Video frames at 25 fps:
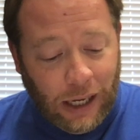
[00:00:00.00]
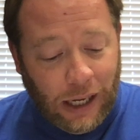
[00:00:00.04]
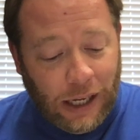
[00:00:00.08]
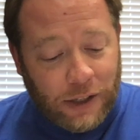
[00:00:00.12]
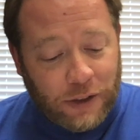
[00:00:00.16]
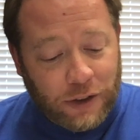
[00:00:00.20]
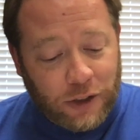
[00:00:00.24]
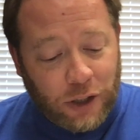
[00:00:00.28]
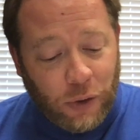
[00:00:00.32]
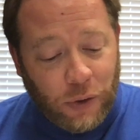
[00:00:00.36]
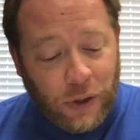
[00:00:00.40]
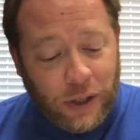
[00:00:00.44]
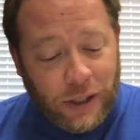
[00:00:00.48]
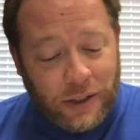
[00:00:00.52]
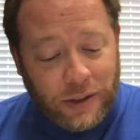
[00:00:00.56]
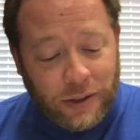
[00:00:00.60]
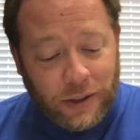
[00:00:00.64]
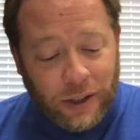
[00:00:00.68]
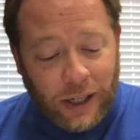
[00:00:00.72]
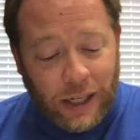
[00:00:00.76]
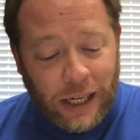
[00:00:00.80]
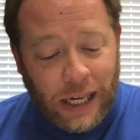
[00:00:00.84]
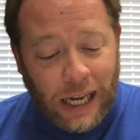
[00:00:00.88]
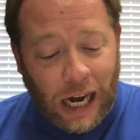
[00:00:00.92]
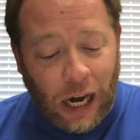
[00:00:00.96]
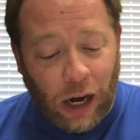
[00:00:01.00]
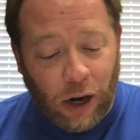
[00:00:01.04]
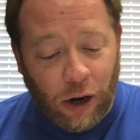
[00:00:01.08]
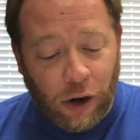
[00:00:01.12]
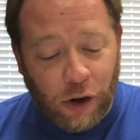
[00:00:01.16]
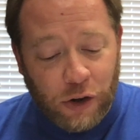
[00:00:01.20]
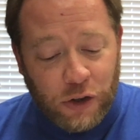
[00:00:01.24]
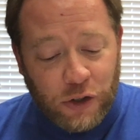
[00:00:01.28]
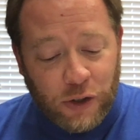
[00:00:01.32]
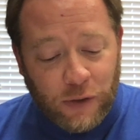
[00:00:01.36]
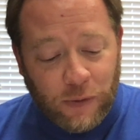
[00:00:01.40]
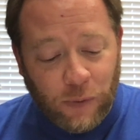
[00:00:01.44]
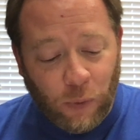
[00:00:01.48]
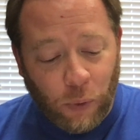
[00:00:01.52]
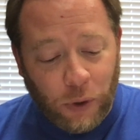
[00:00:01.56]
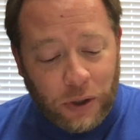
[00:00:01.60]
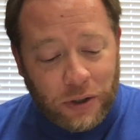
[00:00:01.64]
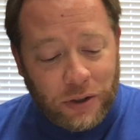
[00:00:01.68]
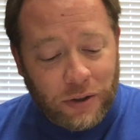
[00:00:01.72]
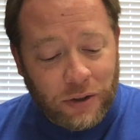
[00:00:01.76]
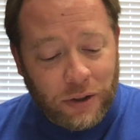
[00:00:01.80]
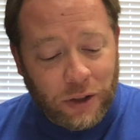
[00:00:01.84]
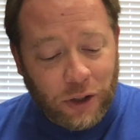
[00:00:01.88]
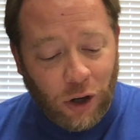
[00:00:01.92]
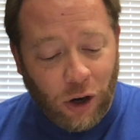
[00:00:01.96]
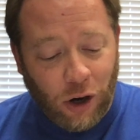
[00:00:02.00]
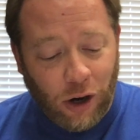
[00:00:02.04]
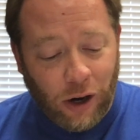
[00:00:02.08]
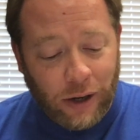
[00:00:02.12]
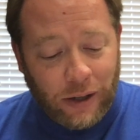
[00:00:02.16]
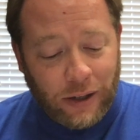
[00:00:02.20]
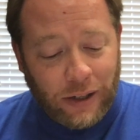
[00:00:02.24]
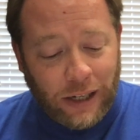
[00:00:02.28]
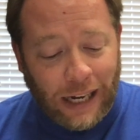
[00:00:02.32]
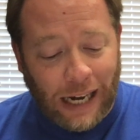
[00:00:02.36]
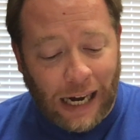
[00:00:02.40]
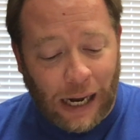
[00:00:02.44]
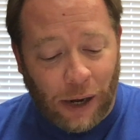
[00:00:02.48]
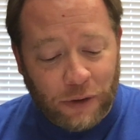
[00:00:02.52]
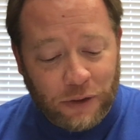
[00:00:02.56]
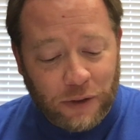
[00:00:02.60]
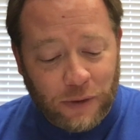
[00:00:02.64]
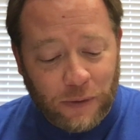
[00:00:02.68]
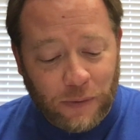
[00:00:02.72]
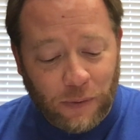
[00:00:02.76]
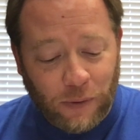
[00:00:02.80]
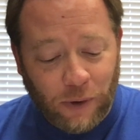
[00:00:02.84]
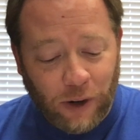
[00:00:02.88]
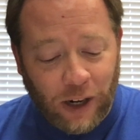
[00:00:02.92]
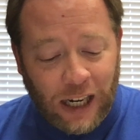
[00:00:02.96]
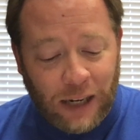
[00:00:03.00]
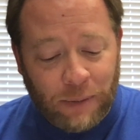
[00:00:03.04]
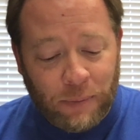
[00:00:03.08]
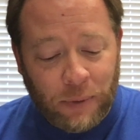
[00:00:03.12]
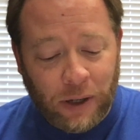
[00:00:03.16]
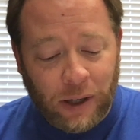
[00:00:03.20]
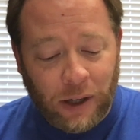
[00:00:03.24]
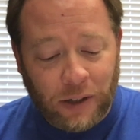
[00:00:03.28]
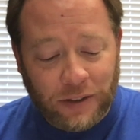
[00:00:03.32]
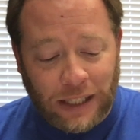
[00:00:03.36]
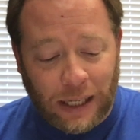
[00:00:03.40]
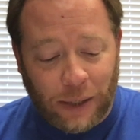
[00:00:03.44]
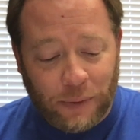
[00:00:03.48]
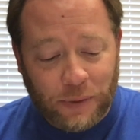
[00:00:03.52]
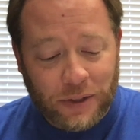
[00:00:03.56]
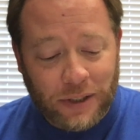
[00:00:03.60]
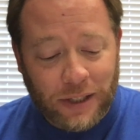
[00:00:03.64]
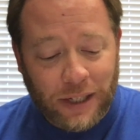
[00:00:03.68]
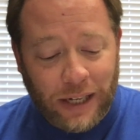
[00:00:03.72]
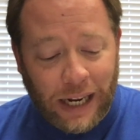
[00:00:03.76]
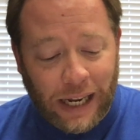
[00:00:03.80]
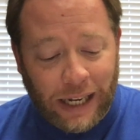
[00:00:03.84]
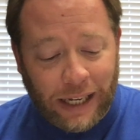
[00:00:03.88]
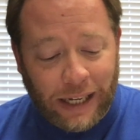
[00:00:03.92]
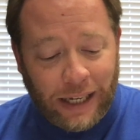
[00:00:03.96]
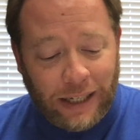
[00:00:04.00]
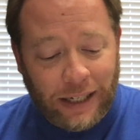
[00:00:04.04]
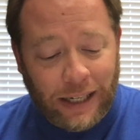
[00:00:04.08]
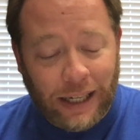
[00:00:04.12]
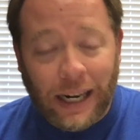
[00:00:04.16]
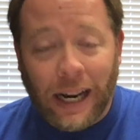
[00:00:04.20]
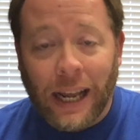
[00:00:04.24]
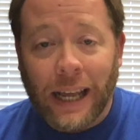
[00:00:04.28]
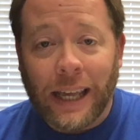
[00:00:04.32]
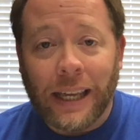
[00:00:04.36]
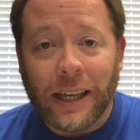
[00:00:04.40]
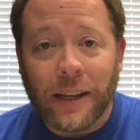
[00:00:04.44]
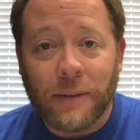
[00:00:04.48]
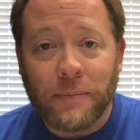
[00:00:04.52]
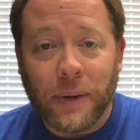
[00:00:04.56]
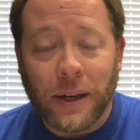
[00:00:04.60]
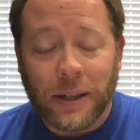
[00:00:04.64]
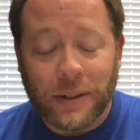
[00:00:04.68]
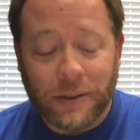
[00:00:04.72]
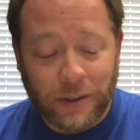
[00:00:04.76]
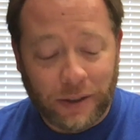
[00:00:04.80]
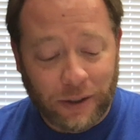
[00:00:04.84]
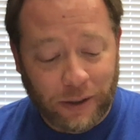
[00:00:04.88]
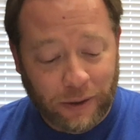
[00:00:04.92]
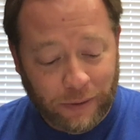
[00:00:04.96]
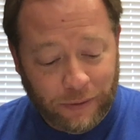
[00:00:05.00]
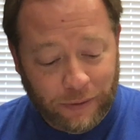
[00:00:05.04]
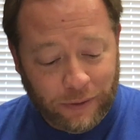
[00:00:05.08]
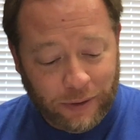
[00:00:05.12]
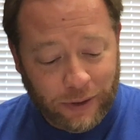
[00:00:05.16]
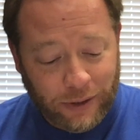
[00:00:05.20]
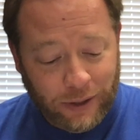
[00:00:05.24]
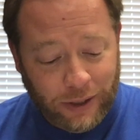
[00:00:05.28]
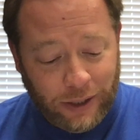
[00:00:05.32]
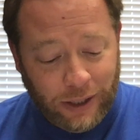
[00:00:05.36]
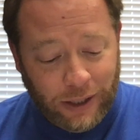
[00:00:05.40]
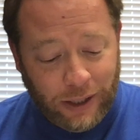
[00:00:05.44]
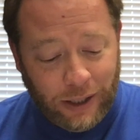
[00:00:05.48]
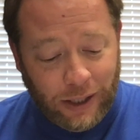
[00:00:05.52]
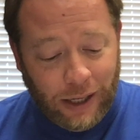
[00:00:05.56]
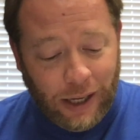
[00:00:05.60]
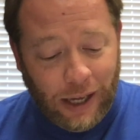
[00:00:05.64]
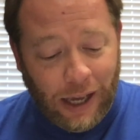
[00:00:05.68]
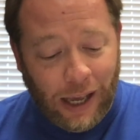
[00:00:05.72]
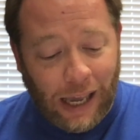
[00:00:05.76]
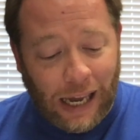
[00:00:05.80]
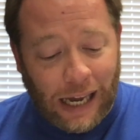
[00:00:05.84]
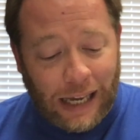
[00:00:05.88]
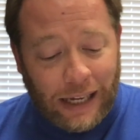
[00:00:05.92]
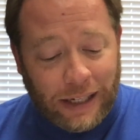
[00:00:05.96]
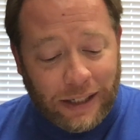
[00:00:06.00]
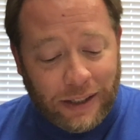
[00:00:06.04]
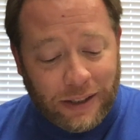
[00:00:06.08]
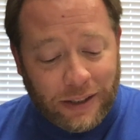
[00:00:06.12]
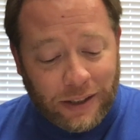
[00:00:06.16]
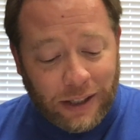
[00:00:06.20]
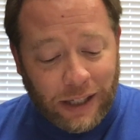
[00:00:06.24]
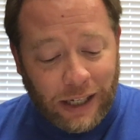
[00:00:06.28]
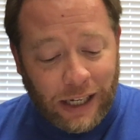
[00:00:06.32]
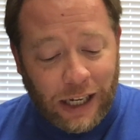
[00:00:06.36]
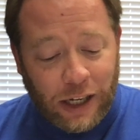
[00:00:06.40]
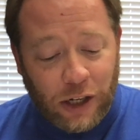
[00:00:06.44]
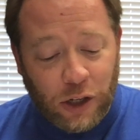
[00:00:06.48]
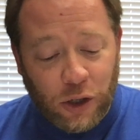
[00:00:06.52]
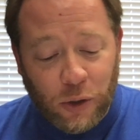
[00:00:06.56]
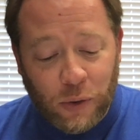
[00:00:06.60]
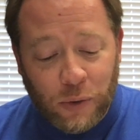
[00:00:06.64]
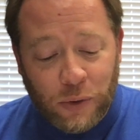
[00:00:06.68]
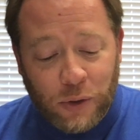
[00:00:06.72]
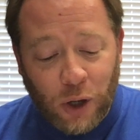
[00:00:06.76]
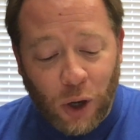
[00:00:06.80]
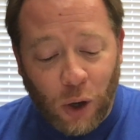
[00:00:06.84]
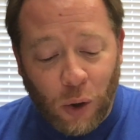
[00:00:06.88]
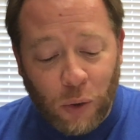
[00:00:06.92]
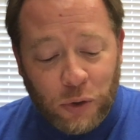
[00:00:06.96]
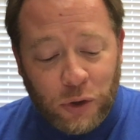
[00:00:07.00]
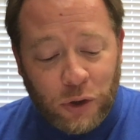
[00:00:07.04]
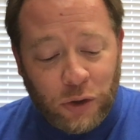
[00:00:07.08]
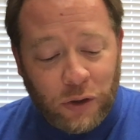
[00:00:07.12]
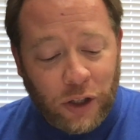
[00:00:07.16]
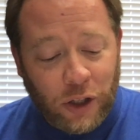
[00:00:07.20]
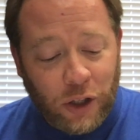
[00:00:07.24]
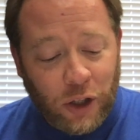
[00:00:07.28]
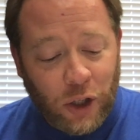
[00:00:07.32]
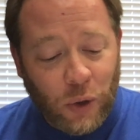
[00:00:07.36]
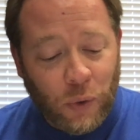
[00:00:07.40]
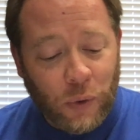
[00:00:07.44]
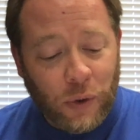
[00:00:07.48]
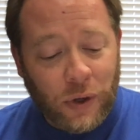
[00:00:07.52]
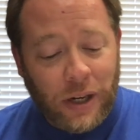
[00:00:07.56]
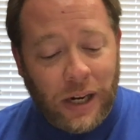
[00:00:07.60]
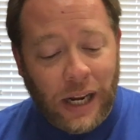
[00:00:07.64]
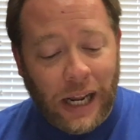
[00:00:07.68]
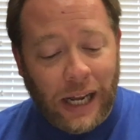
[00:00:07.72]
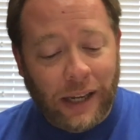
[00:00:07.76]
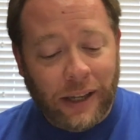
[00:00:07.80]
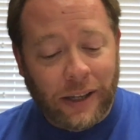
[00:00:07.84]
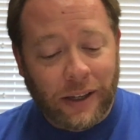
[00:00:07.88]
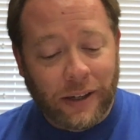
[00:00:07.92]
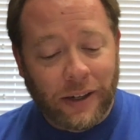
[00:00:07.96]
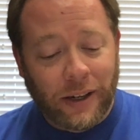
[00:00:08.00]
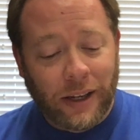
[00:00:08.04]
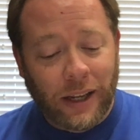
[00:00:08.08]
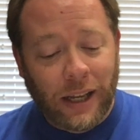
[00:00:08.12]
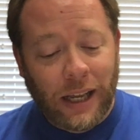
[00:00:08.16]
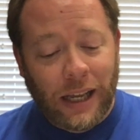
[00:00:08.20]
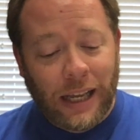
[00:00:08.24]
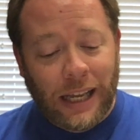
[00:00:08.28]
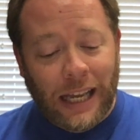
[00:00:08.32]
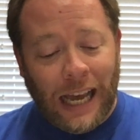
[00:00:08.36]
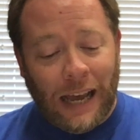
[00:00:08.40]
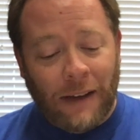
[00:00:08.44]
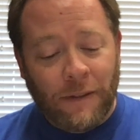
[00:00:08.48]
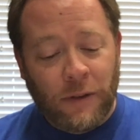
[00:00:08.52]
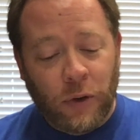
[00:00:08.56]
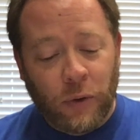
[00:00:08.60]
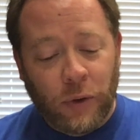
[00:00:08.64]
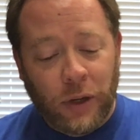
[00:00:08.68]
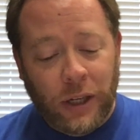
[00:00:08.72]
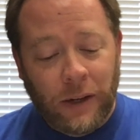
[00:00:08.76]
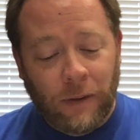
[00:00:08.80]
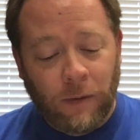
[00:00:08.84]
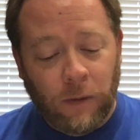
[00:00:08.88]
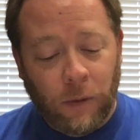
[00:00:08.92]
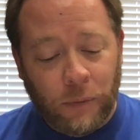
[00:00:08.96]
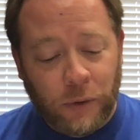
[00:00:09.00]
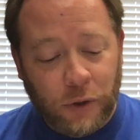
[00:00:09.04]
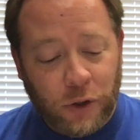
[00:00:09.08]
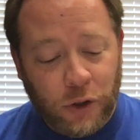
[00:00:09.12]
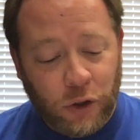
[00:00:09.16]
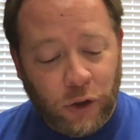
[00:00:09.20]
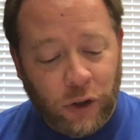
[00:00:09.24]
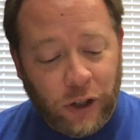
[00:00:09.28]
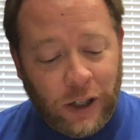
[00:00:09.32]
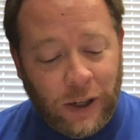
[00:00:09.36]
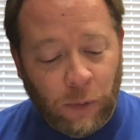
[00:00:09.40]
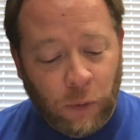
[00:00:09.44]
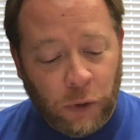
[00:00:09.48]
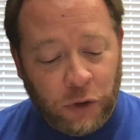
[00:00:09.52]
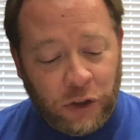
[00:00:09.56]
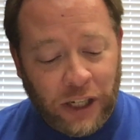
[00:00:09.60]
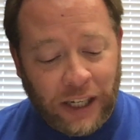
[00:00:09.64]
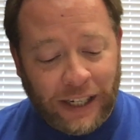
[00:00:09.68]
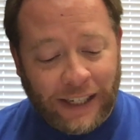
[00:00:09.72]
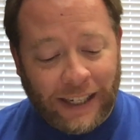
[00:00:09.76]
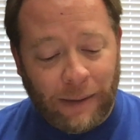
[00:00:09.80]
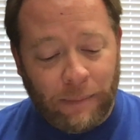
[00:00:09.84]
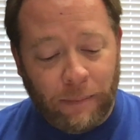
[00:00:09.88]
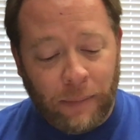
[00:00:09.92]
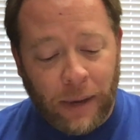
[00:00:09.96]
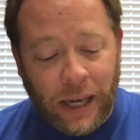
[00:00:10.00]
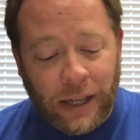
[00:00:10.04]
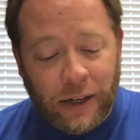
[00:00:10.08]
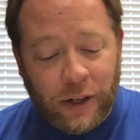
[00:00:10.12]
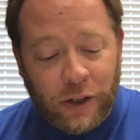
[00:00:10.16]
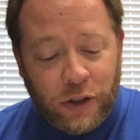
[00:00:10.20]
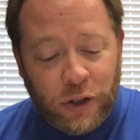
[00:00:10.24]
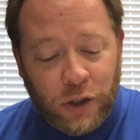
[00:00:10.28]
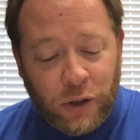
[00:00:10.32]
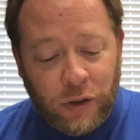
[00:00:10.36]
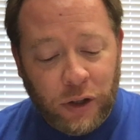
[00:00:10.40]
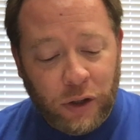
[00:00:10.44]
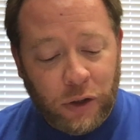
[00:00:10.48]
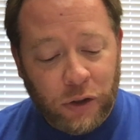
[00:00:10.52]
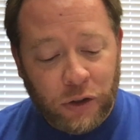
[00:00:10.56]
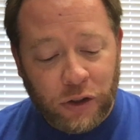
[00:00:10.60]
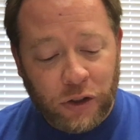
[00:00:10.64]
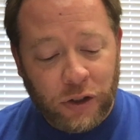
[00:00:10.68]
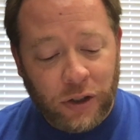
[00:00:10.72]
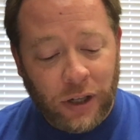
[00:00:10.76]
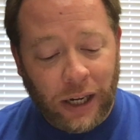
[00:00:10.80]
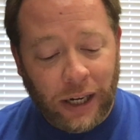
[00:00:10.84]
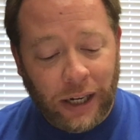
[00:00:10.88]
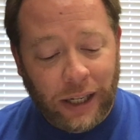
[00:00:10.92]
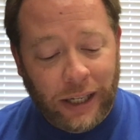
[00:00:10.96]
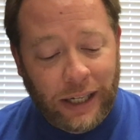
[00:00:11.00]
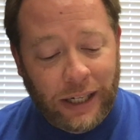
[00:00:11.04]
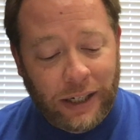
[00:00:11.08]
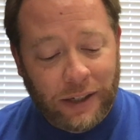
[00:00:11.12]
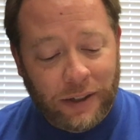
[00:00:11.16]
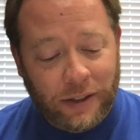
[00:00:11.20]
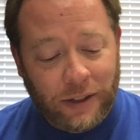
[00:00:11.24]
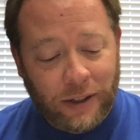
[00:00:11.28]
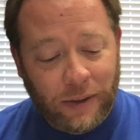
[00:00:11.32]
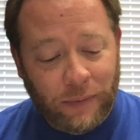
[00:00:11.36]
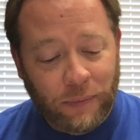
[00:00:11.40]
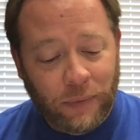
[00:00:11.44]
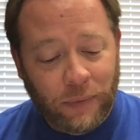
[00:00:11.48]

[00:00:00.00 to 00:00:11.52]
So he said, "I heard your voice in the garden, and I was afraid because I was naked and I hid myself." And he said, "Who told you that you were naked? Have you eaten from the tree of which I commanded you that you should not eat?"